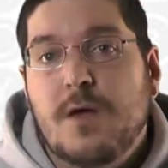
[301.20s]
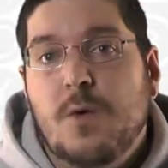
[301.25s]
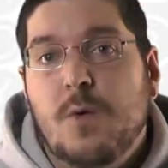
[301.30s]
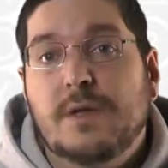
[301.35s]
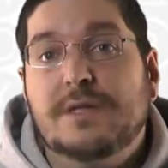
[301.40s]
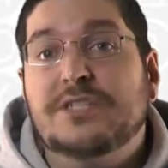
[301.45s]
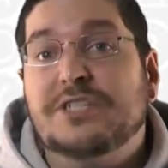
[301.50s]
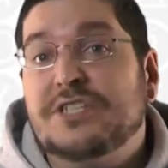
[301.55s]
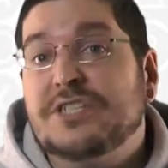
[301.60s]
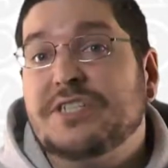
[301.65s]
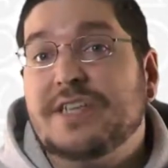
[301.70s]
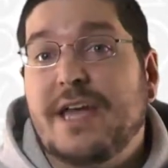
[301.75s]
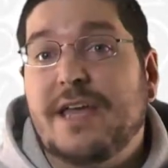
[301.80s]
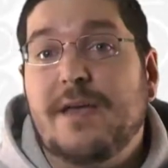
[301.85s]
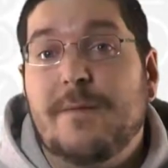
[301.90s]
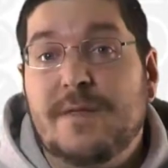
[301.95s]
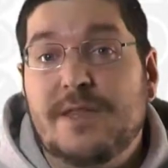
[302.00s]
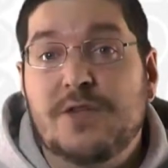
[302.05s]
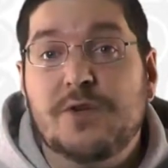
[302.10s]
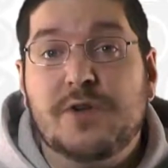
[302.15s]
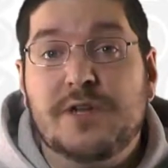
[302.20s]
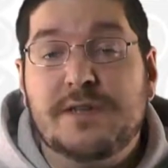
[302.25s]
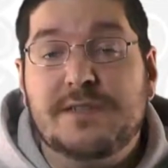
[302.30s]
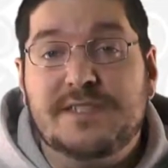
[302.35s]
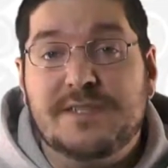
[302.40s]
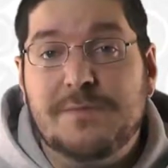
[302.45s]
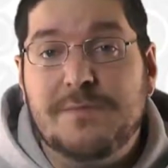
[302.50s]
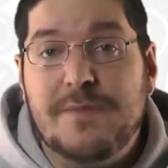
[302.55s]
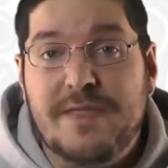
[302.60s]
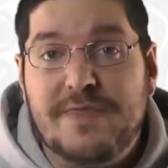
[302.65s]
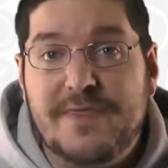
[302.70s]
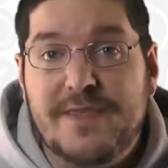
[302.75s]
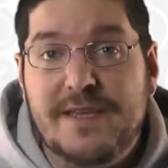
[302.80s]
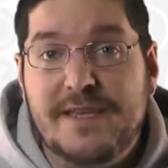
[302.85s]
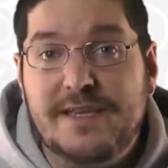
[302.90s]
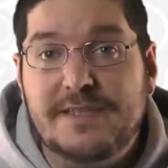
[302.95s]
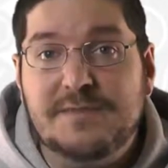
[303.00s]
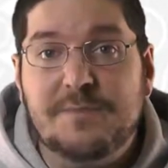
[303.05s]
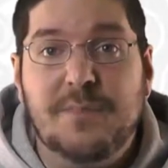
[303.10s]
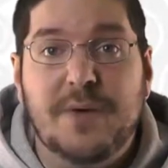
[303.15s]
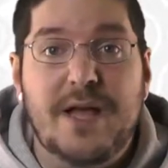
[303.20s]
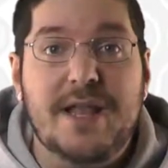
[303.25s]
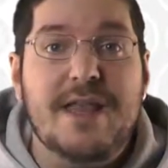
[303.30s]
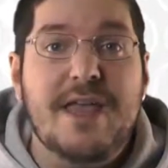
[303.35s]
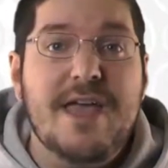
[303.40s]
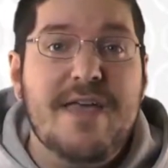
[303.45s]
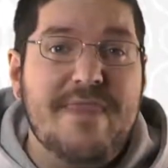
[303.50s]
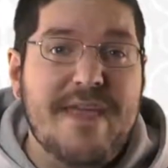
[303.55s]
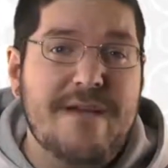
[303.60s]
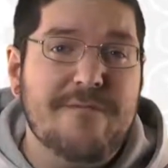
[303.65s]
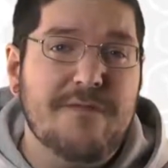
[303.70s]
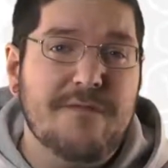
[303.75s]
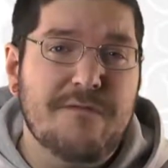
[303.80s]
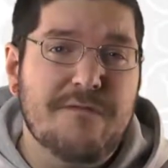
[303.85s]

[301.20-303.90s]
Well, let's just say, you can submit these, but they have a